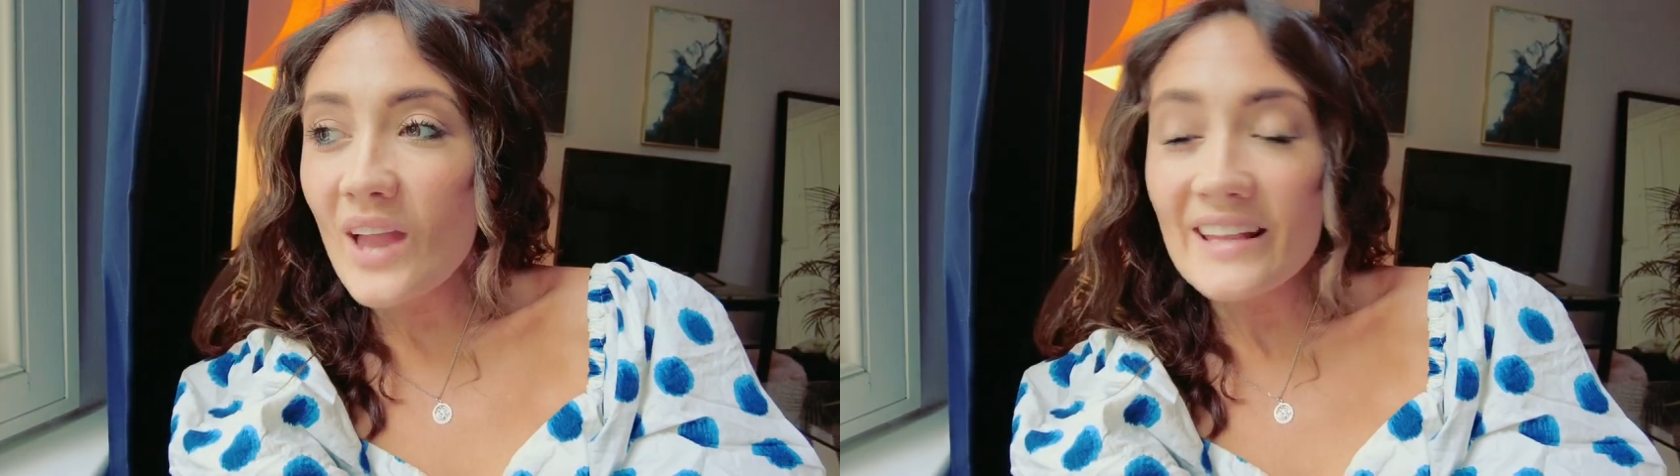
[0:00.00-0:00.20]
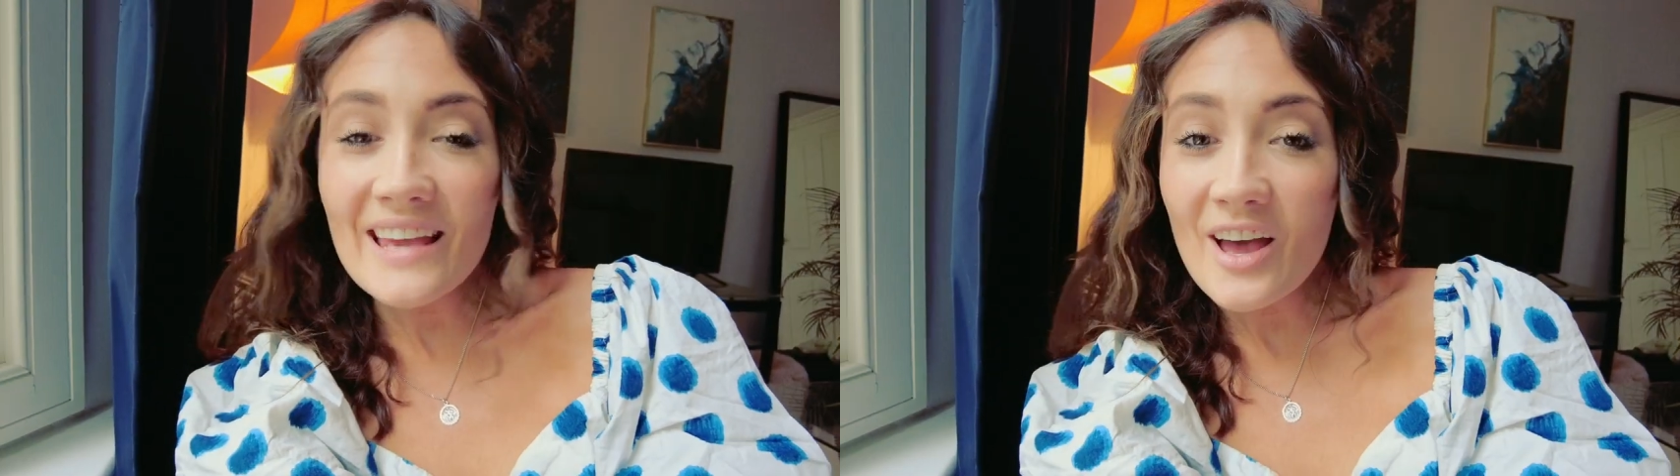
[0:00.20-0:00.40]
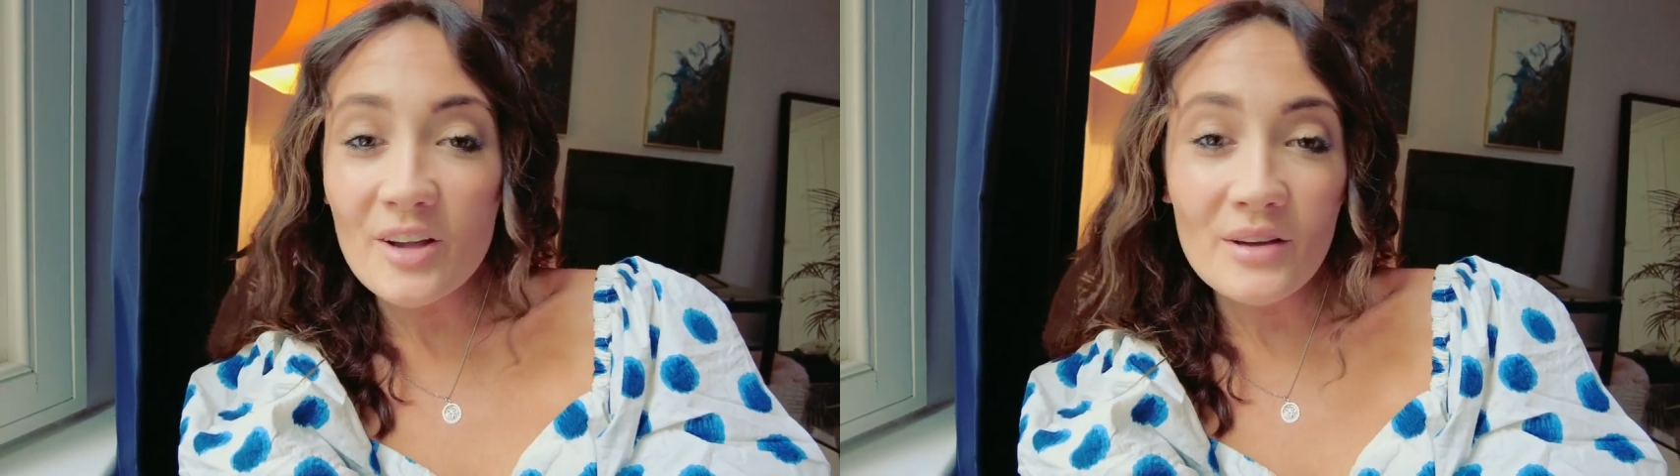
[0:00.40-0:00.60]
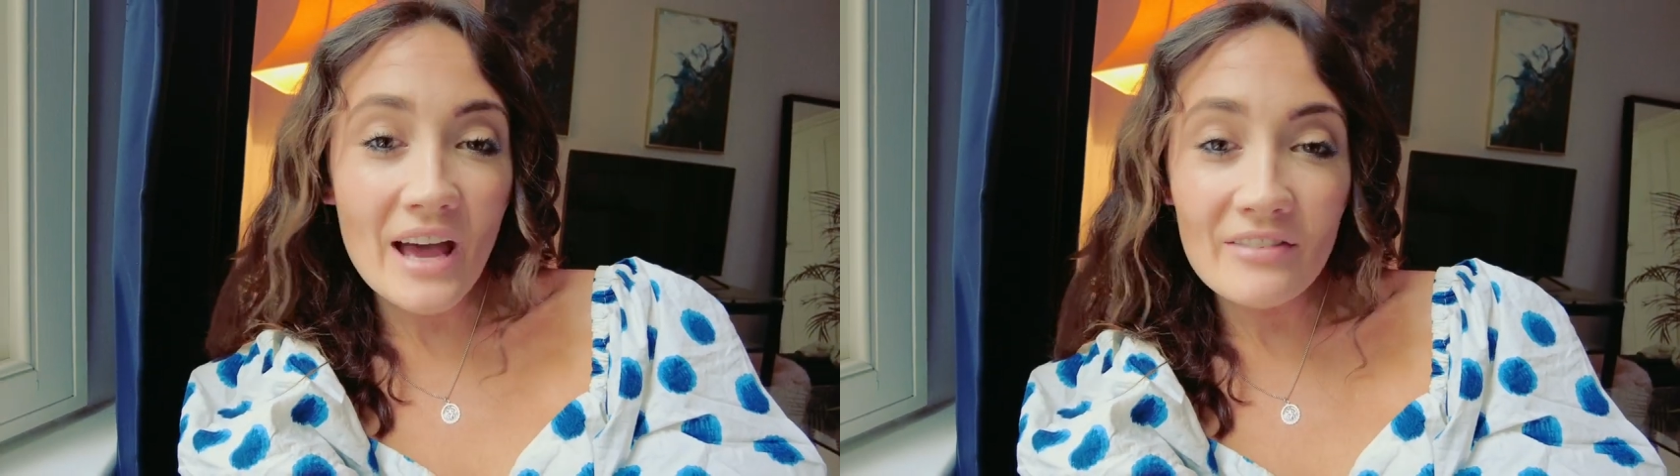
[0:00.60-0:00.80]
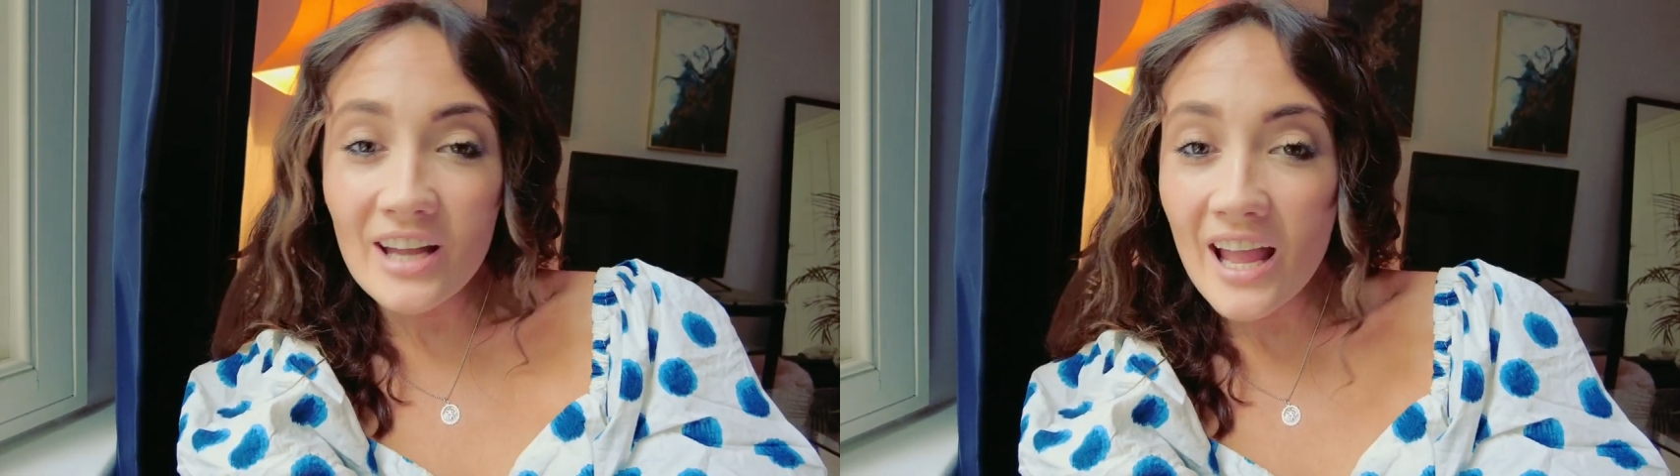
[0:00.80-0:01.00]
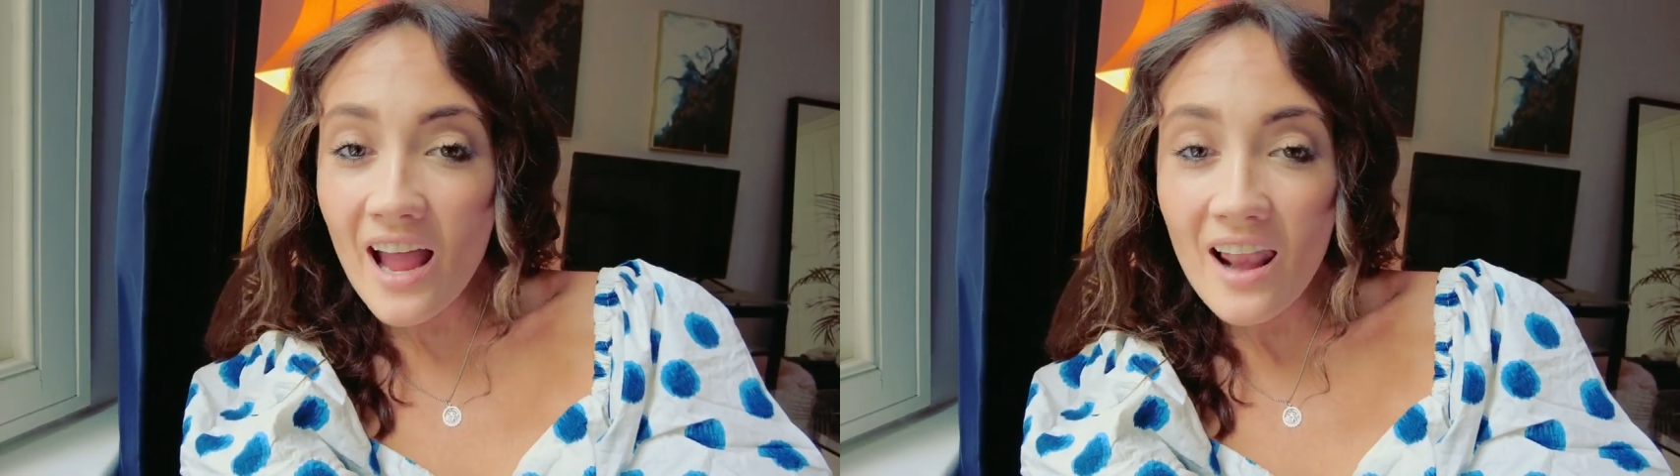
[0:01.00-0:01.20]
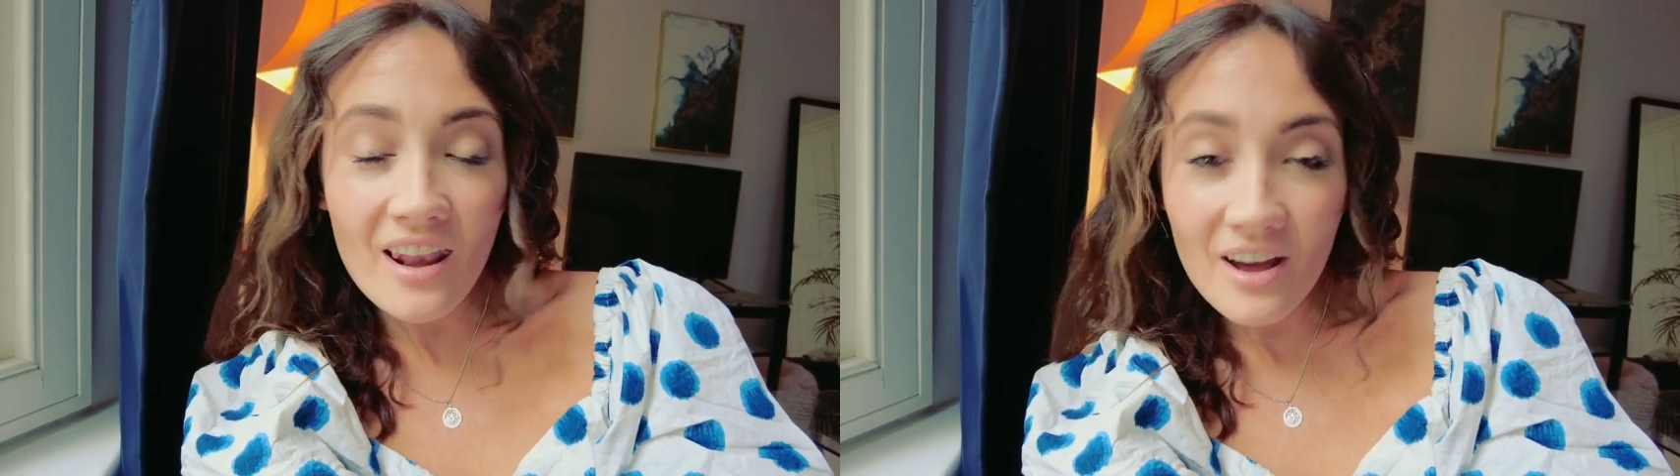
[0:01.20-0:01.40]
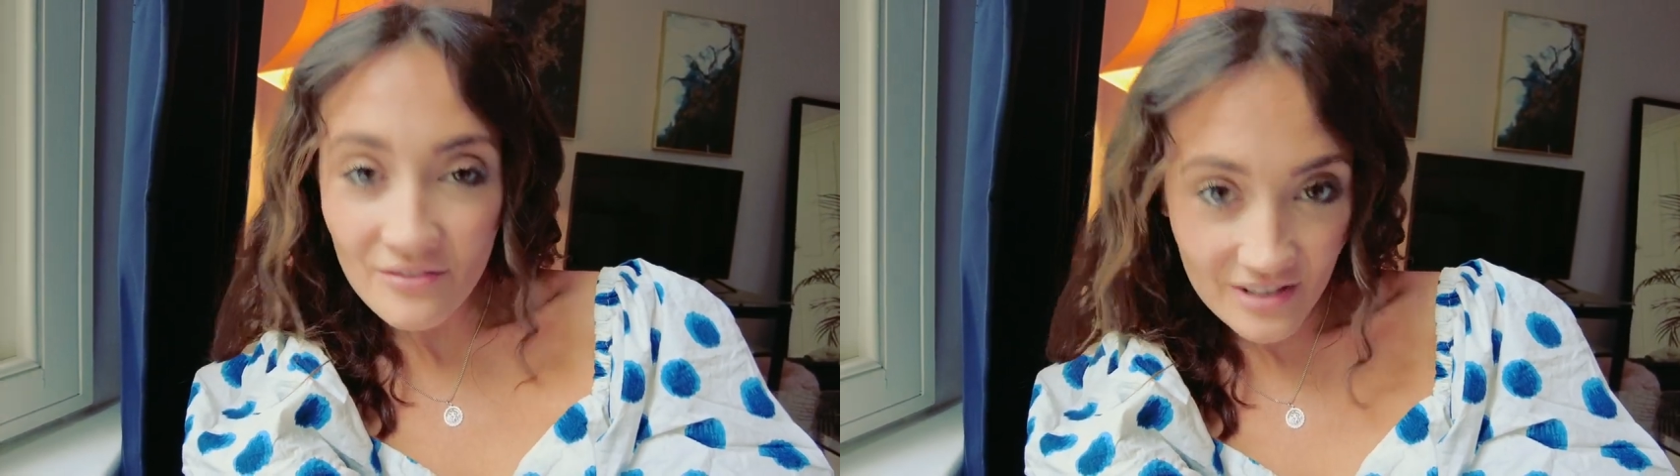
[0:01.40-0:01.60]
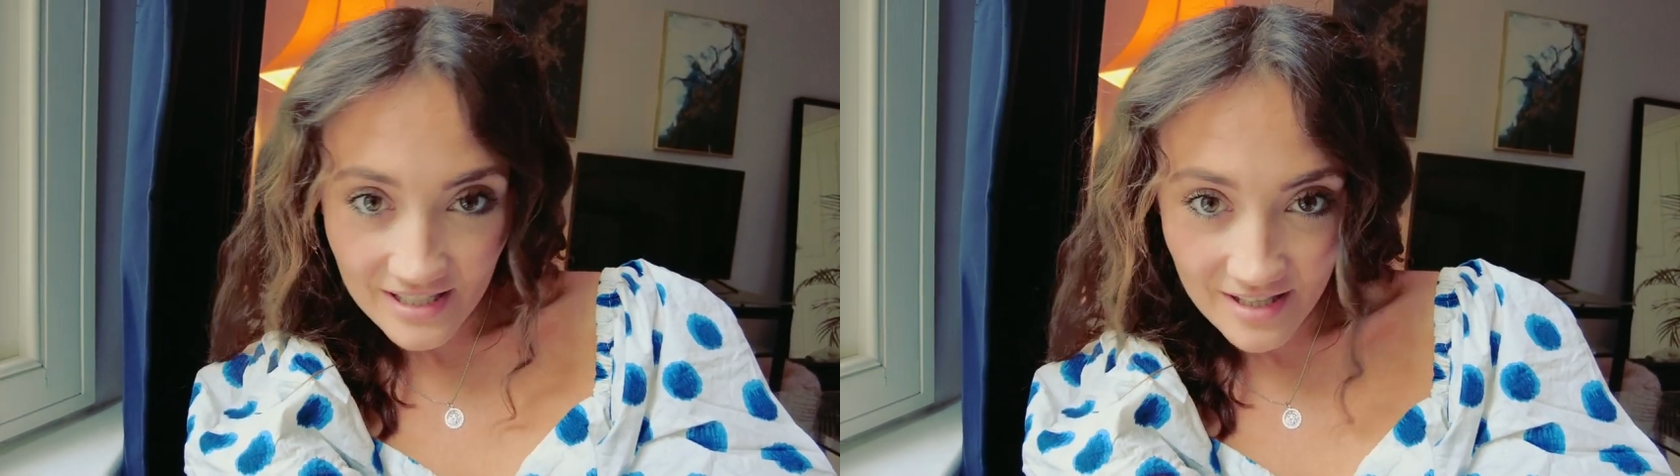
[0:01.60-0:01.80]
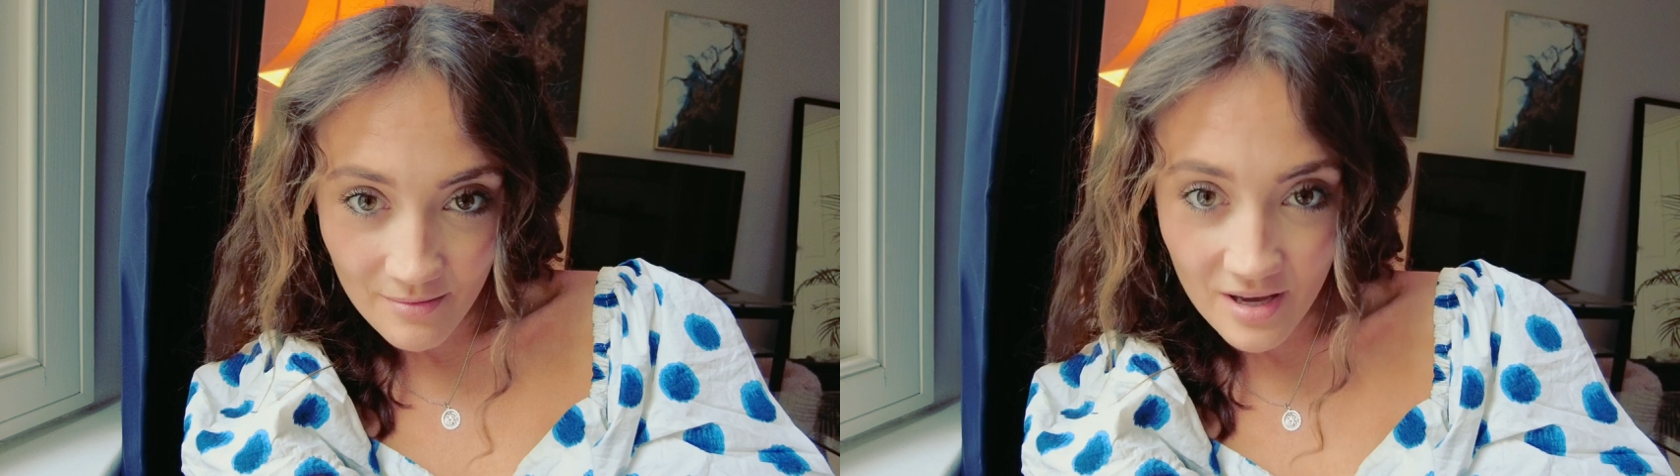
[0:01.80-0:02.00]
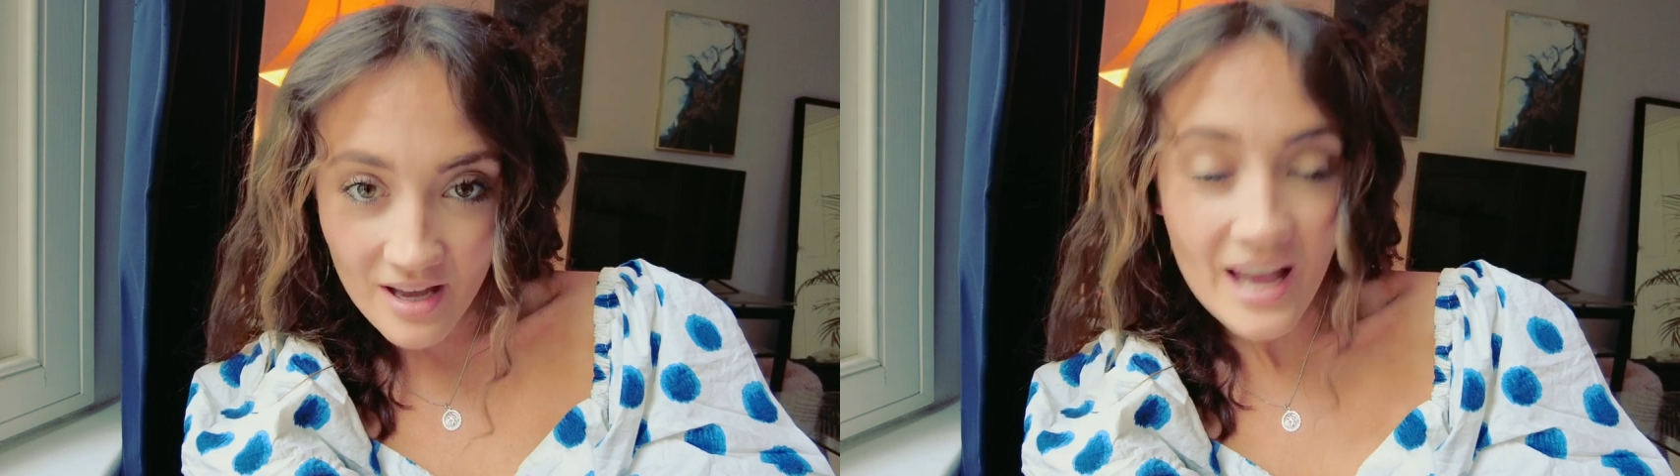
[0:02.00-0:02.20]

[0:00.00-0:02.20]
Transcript: And yeah, hope you're having a lovely summer,